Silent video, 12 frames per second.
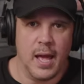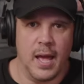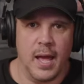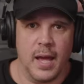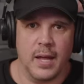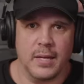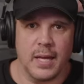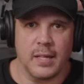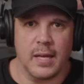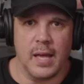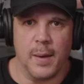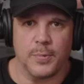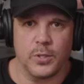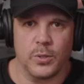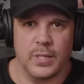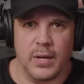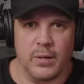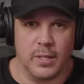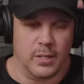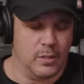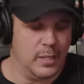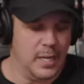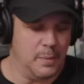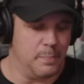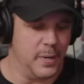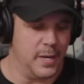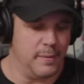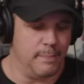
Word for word: And yeah, the episode's out a little late, but